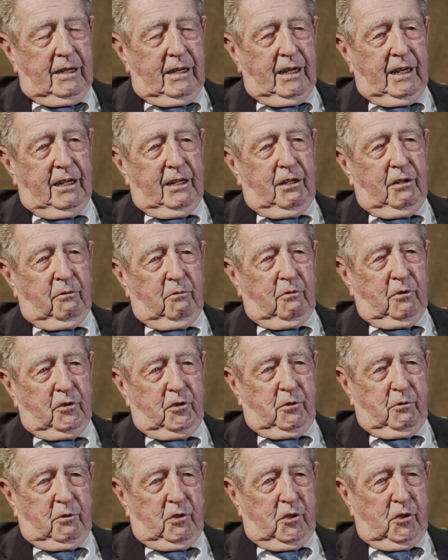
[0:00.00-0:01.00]
and it
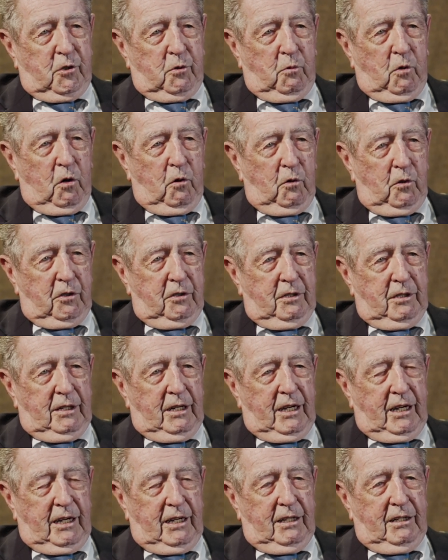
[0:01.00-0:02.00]
was swollen,
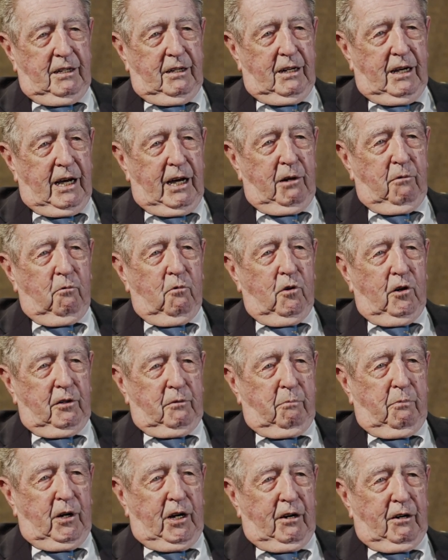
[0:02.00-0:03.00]
and I
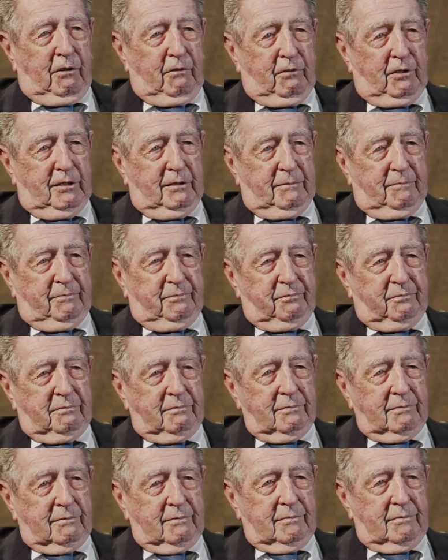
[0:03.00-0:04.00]
want part of
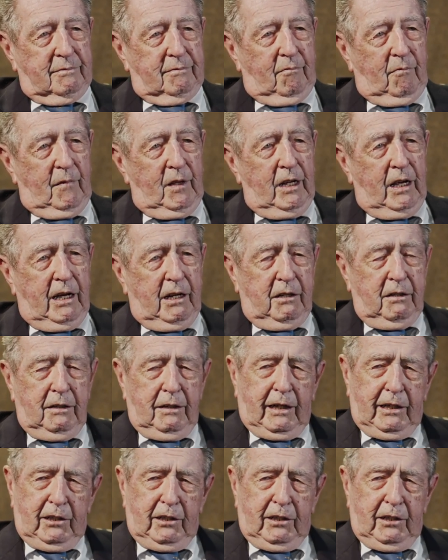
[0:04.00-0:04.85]
it. And